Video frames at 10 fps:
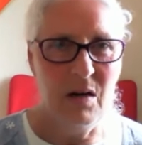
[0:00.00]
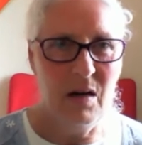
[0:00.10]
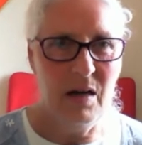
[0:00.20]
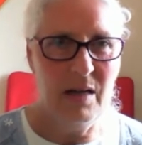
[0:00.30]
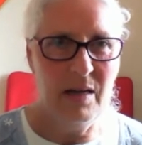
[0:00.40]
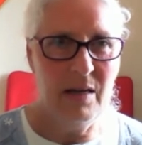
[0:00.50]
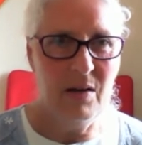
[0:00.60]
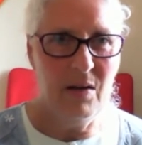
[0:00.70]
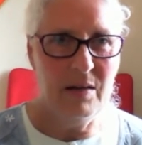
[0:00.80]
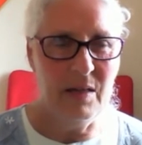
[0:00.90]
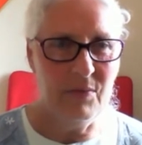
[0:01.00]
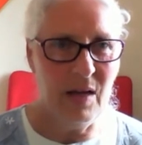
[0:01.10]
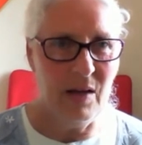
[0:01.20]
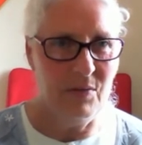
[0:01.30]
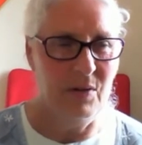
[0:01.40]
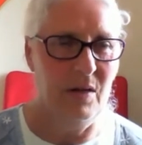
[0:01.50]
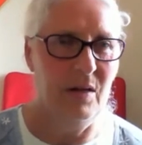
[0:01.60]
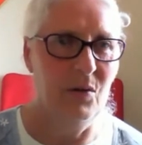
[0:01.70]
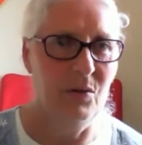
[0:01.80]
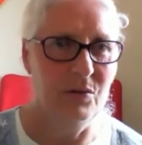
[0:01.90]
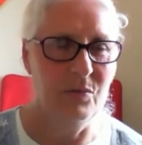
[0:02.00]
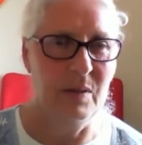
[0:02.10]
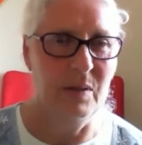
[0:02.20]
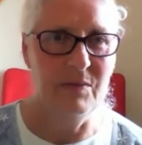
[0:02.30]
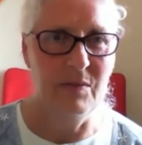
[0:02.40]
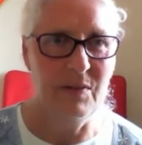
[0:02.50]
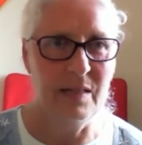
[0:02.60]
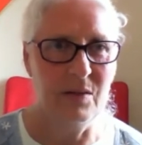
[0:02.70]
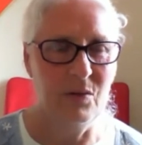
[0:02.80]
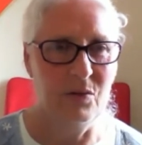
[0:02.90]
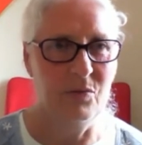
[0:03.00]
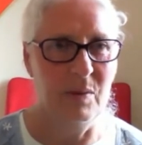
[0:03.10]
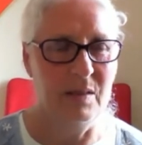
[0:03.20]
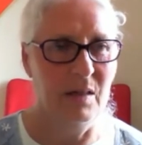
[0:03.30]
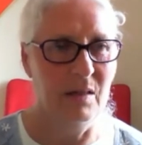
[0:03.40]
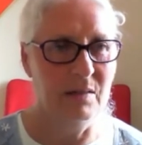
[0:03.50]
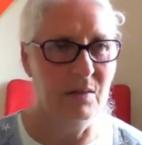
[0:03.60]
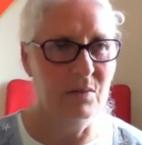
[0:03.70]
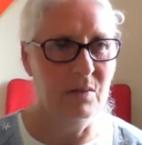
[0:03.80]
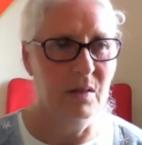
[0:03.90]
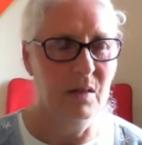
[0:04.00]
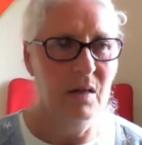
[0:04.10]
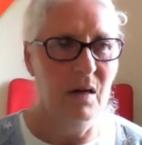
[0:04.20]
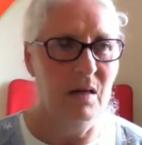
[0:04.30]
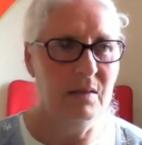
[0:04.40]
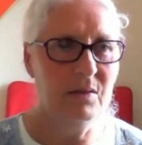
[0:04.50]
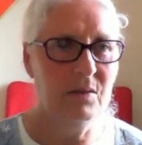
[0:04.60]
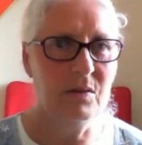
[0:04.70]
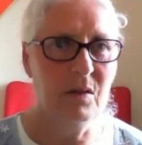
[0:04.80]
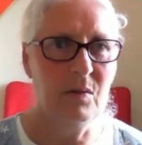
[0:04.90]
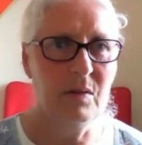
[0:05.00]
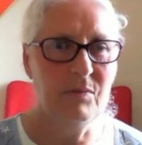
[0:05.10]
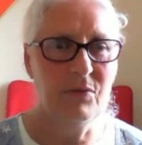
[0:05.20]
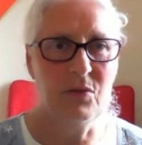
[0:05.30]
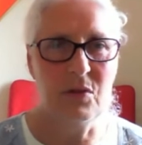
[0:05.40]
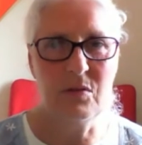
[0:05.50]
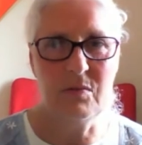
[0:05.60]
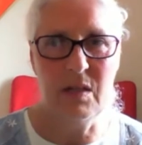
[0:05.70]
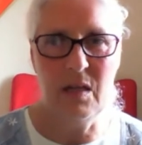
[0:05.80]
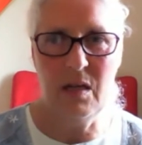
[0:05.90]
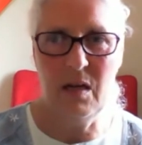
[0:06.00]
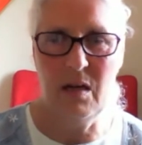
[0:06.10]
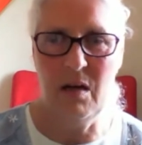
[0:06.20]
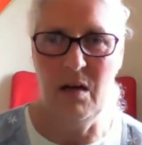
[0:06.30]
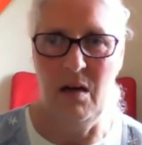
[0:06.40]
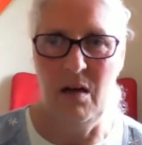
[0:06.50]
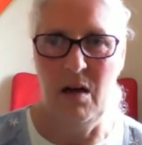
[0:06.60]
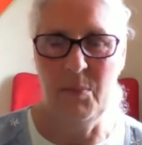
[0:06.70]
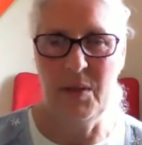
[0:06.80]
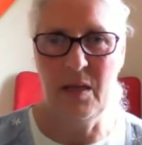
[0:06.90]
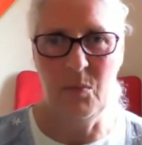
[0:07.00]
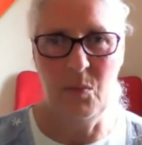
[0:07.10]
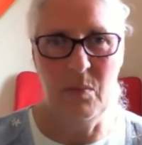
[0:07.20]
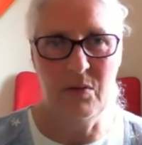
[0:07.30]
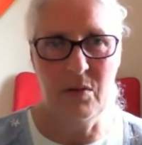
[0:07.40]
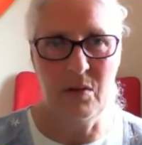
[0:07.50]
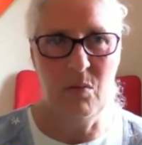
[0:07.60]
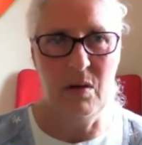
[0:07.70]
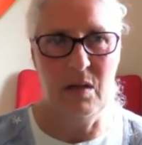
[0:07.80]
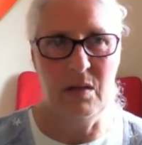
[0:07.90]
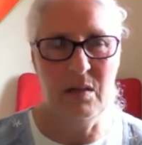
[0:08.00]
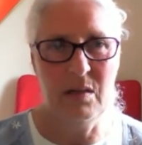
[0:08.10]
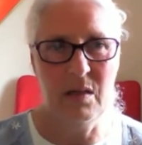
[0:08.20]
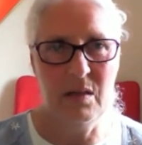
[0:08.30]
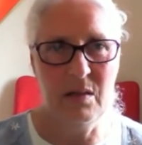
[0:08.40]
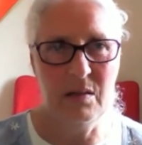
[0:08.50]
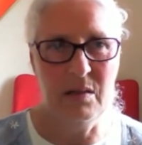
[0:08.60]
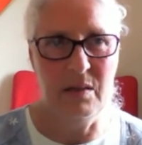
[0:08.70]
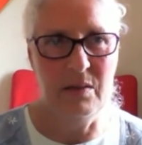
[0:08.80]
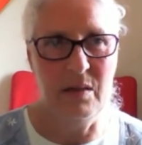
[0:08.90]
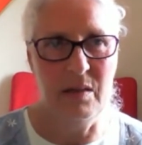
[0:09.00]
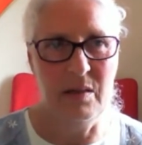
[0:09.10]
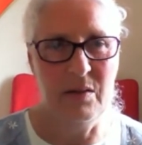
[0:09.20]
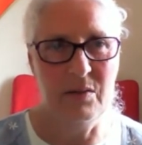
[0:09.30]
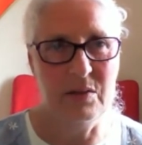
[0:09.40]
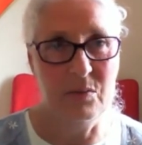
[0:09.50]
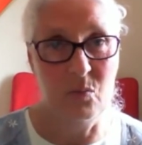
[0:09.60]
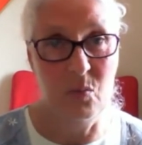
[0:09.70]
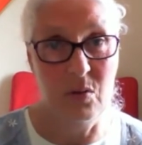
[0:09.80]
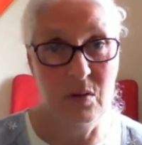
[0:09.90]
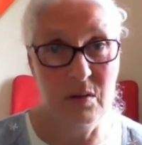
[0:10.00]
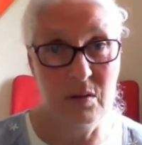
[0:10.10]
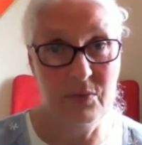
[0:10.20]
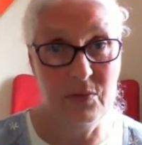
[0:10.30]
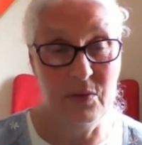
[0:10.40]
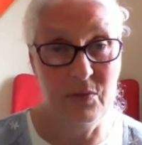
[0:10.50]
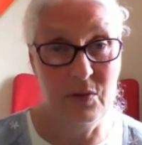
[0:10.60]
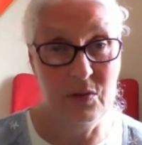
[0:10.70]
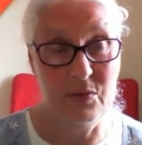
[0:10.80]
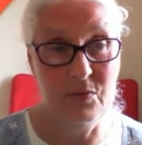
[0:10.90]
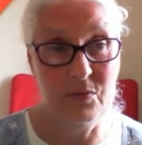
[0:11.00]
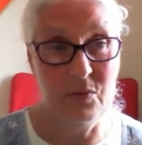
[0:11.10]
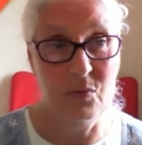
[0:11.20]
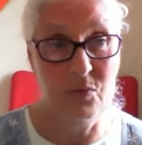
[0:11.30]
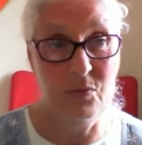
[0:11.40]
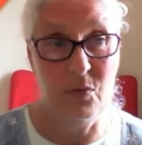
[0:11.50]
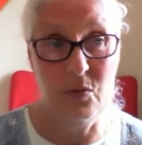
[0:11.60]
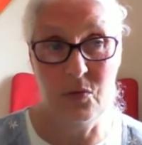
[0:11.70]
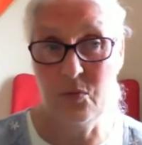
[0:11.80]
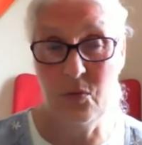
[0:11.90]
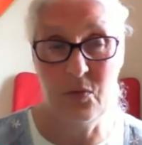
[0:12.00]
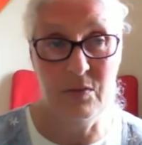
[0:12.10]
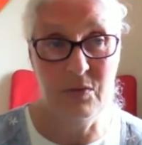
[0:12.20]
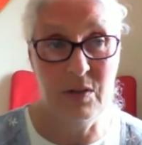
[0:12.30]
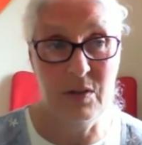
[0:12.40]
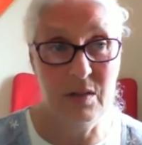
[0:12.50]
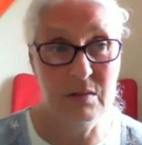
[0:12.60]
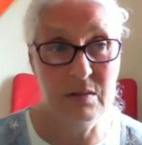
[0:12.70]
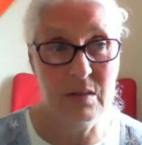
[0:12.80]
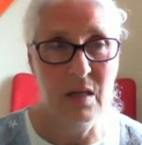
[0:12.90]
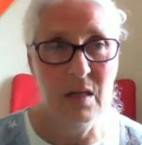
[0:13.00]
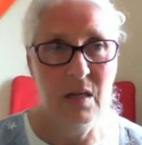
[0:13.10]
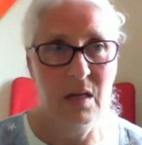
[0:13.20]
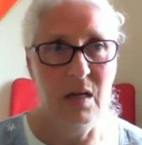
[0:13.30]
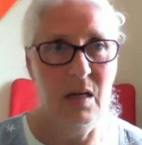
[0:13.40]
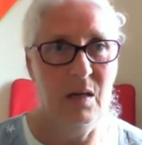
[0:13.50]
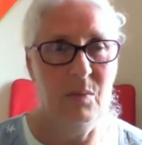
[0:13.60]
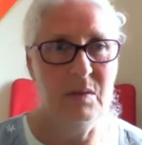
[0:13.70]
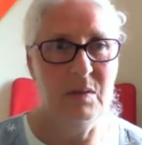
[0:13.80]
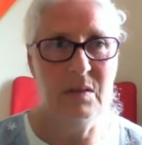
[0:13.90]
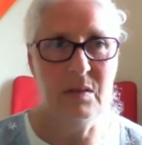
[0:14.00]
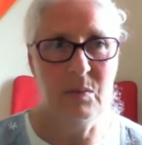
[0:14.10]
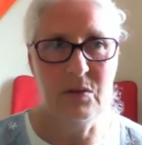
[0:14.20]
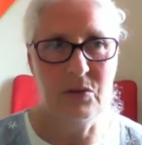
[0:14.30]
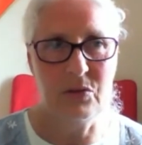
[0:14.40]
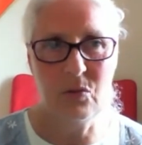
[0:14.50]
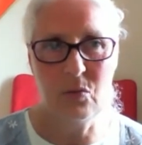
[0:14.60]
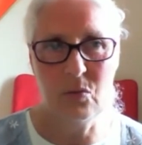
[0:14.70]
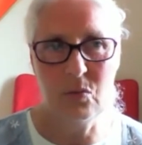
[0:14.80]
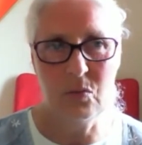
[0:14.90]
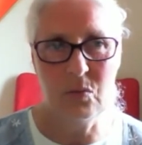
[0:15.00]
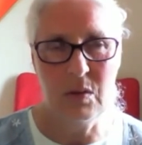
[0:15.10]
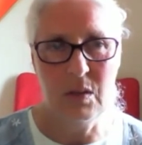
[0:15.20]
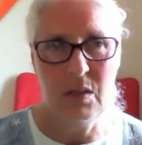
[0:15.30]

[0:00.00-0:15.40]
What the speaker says: I never have a lot of money. I've never had a lot of money. I didn't go in for a career. I became a mother quite young, and I didn't work for the first 4 or 5 years until he went to school.